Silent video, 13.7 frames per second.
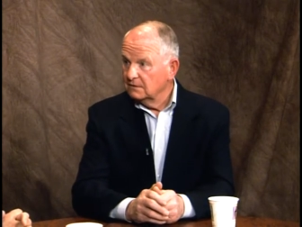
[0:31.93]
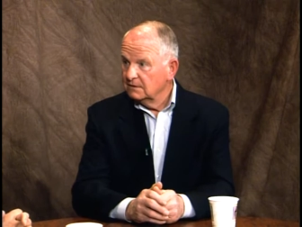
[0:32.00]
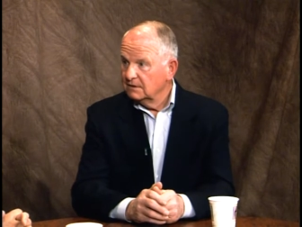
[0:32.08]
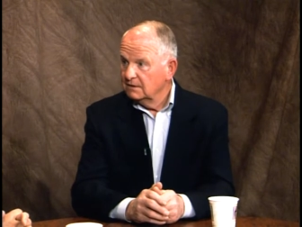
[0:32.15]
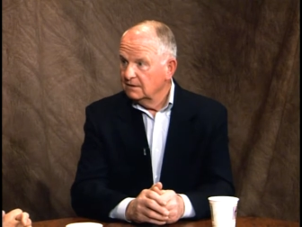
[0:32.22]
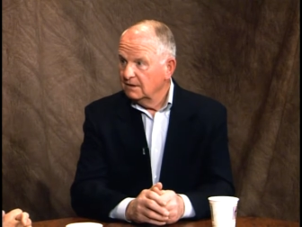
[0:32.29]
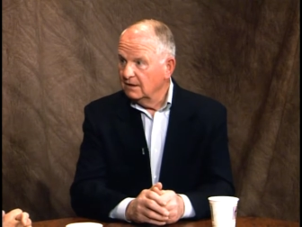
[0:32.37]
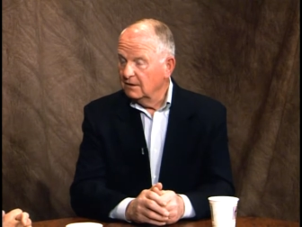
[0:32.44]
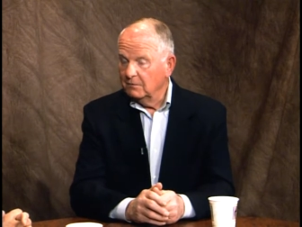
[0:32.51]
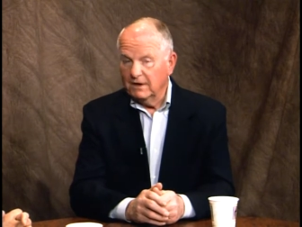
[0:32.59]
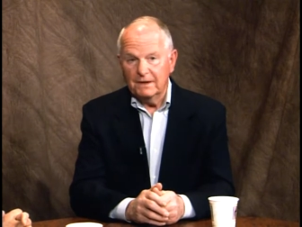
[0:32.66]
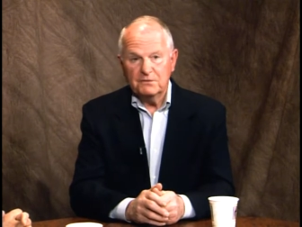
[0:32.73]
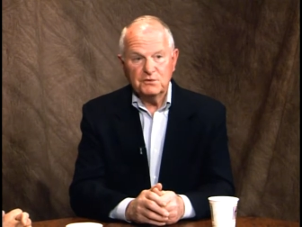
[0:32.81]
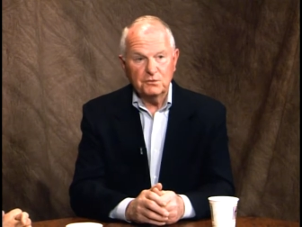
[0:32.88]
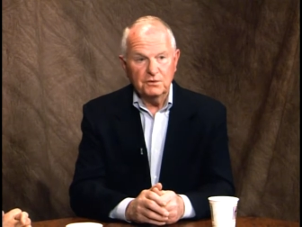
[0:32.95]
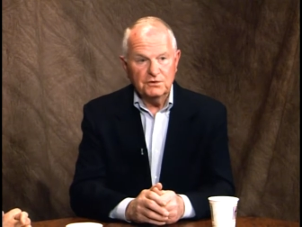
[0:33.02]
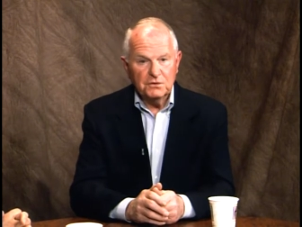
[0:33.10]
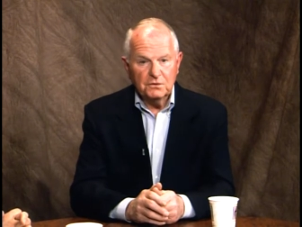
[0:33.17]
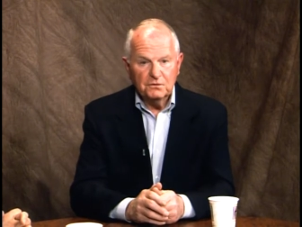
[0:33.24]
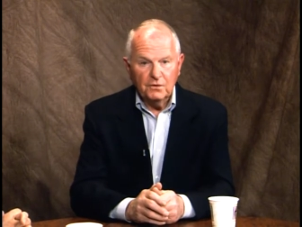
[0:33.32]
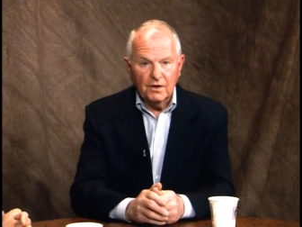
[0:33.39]
Okay. Uh, my name is
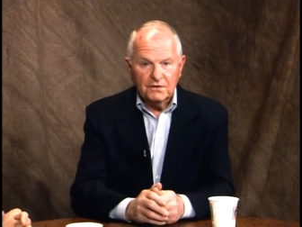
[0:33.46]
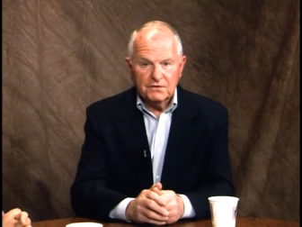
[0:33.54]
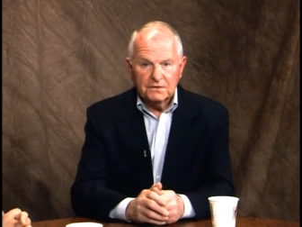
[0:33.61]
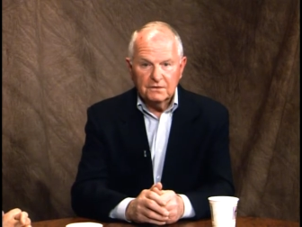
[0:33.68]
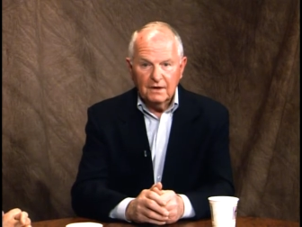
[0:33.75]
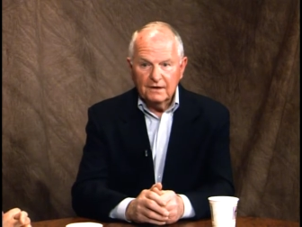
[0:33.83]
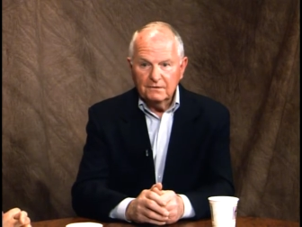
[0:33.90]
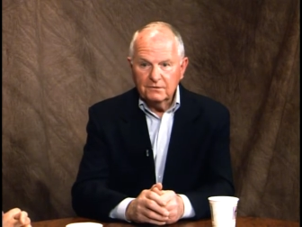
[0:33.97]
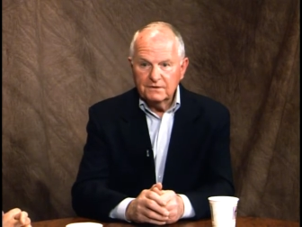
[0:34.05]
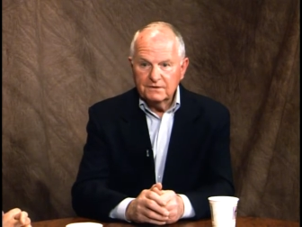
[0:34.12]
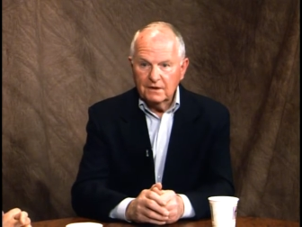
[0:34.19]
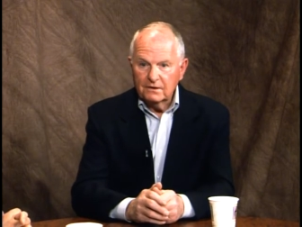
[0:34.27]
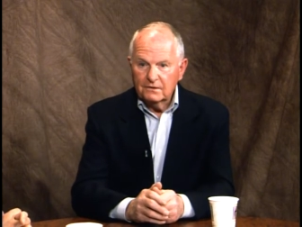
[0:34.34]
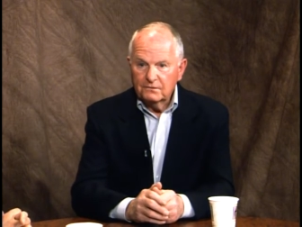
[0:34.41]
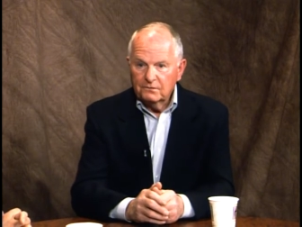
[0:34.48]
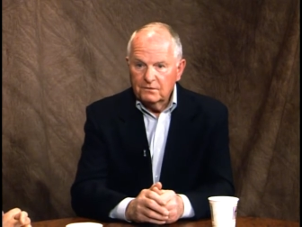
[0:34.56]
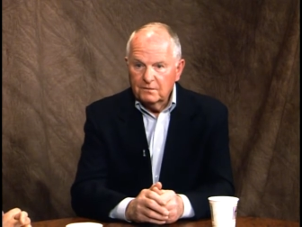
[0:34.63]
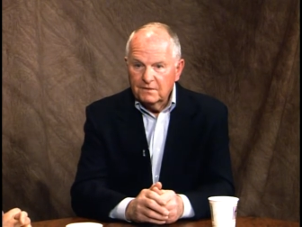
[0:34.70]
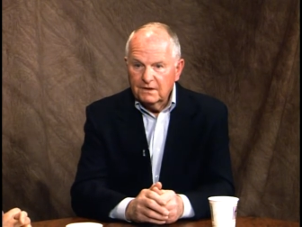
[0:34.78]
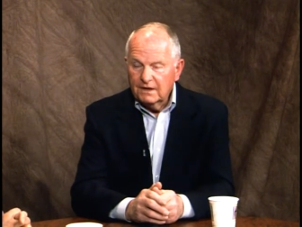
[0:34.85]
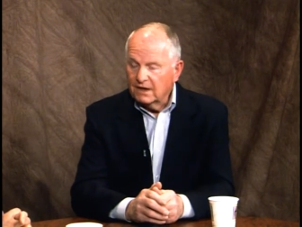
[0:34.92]
Richard Foster. I retired
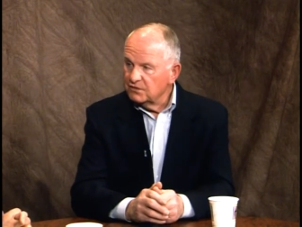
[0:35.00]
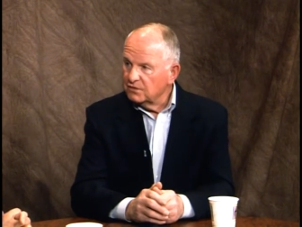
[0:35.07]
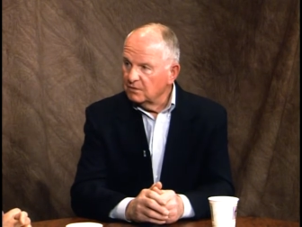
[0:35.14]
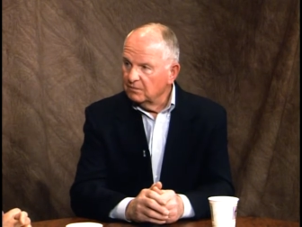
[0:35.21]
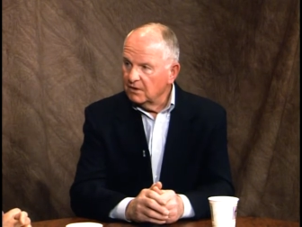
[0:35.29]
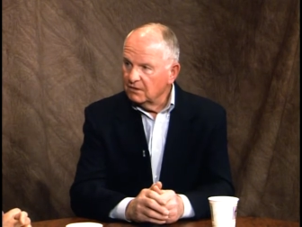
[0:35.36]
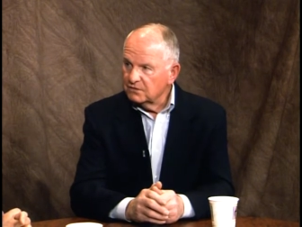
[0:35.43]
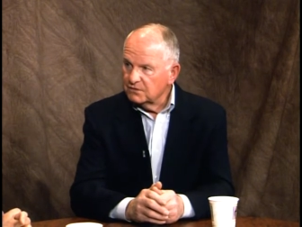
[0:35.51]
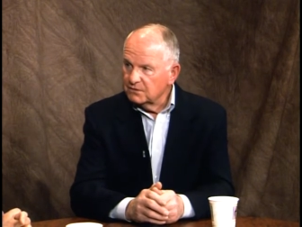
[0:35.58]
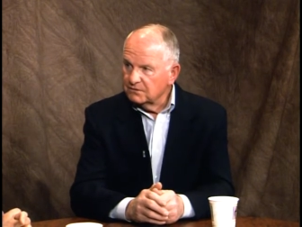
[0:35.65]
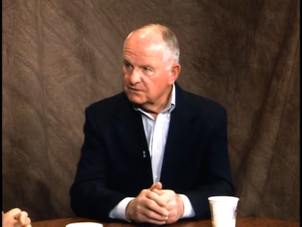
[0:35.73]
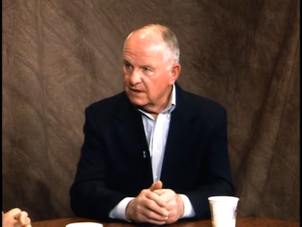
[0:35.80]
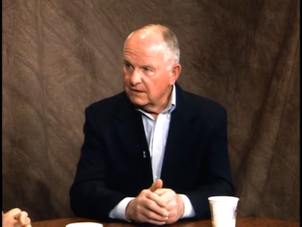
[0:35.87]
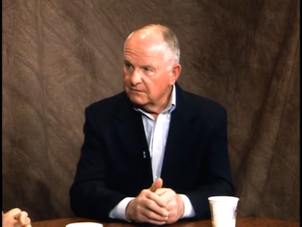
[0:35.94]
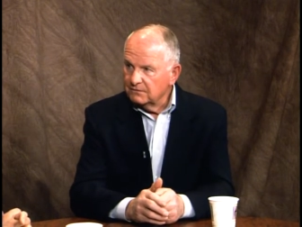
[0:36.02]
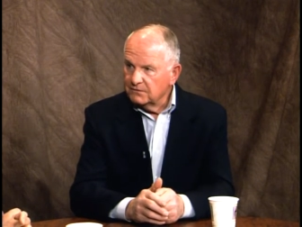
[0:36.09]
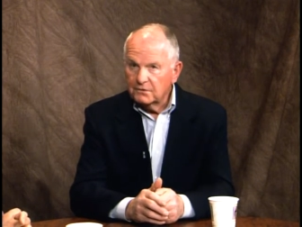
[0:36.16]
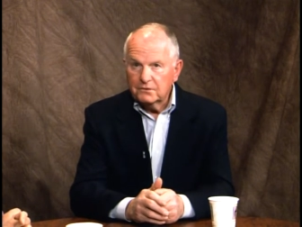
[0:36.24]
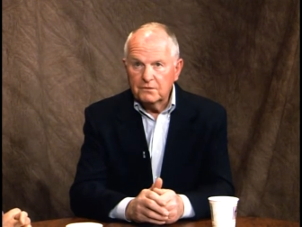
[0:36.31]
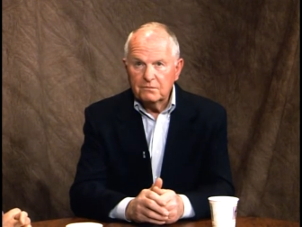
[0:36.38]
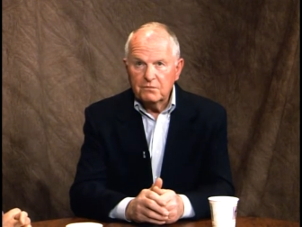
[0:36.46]
from the National Park Service
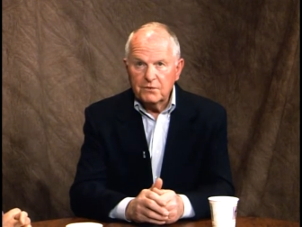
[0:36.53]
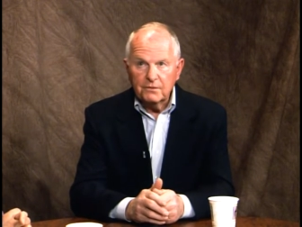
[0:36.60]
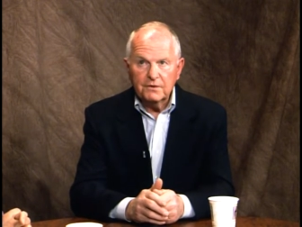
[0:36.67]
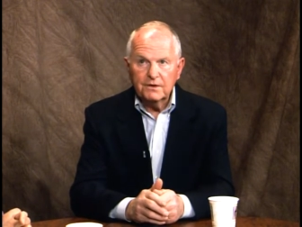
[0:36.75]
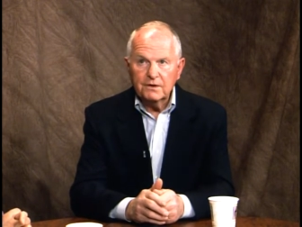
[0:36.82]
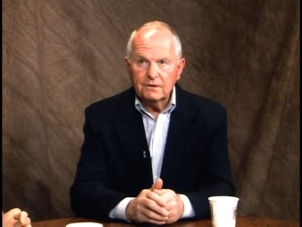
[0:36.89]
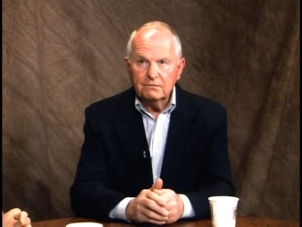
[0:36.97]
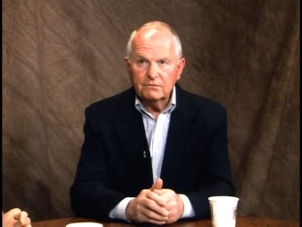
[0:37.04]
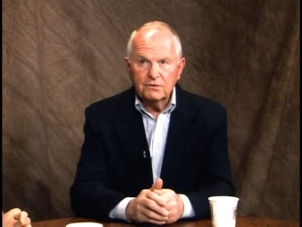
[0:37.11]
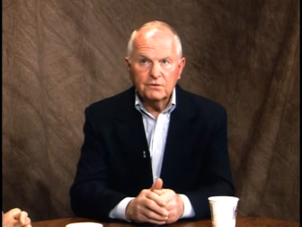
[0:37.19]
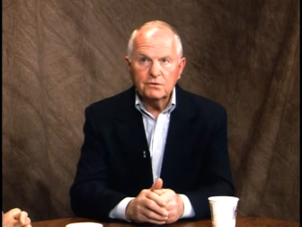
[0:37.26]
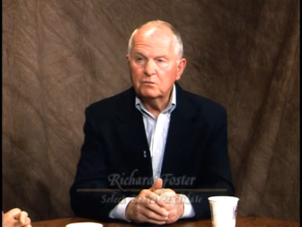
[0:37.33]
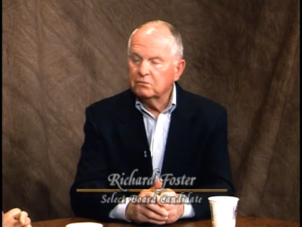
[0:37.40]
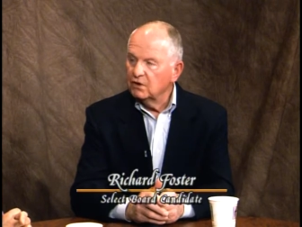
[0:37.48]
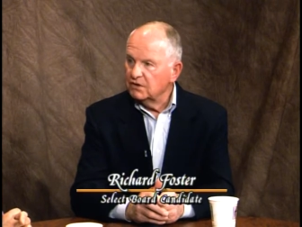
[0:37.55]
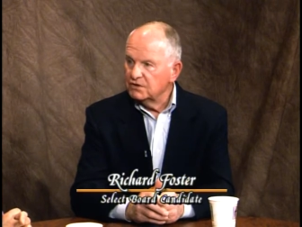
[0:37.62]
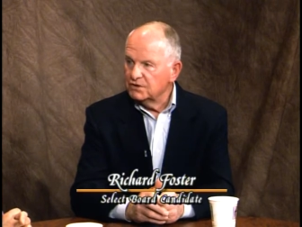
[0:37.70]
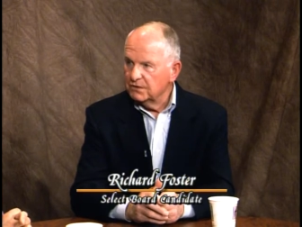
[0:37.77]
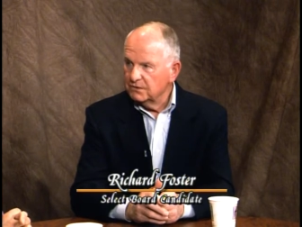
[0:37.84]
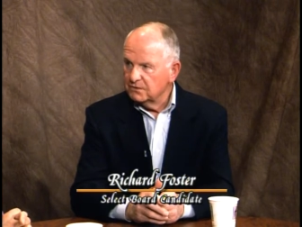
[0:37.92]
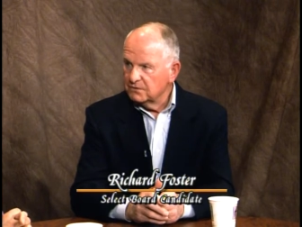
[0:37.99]
after 32 plus
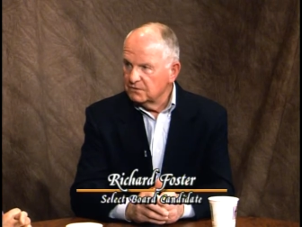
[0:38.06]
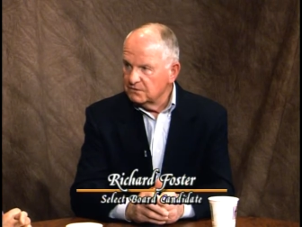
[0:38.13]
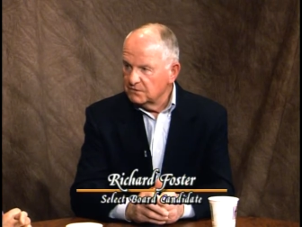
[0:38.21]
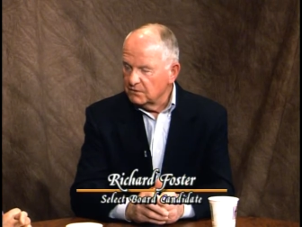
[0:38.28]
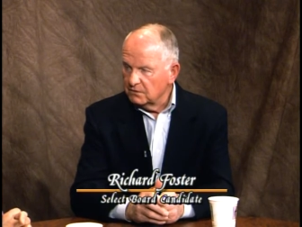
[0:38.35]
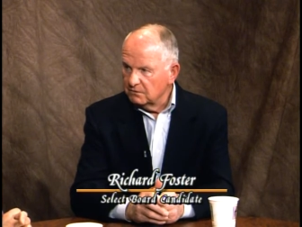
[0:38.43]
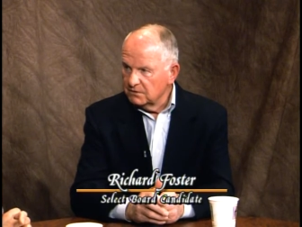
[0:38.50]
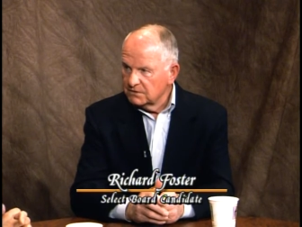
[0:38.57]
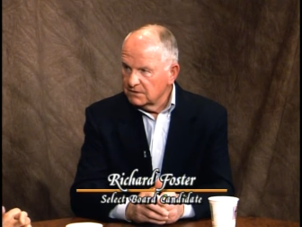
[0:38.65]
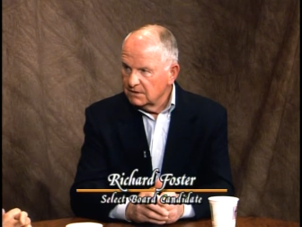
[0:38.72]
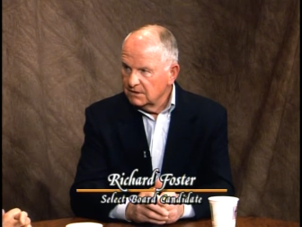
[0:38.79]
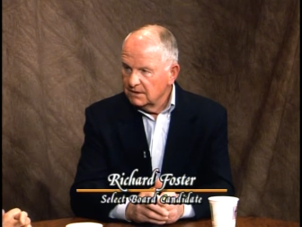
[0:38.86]
years of service.